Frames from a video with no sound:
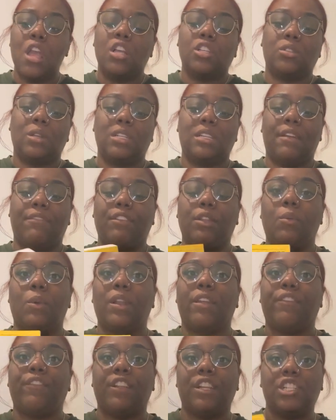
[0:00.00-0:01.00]
so I definitely
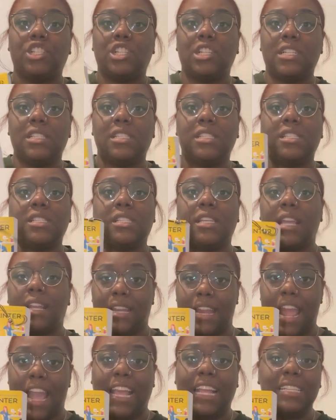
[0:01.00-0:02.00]
want to finish this
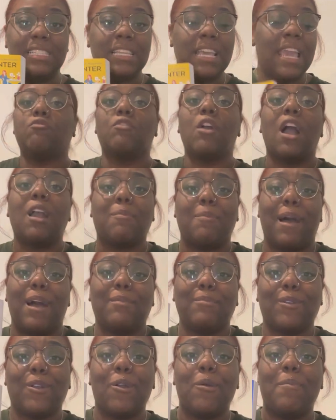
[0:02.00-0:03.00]
tonight. Rock
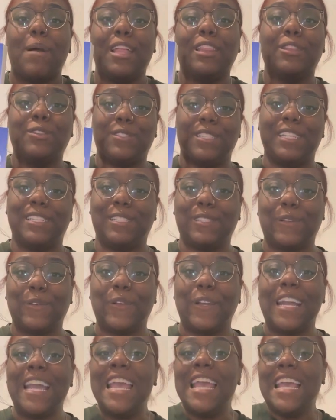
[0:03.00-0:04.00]
Bottom Girl by Lucy
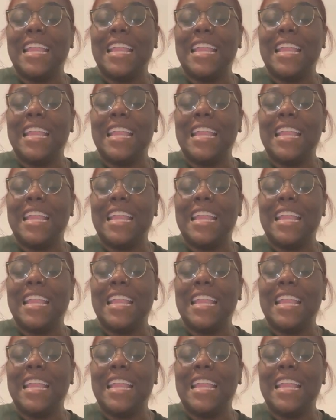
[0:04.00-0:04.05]
Score.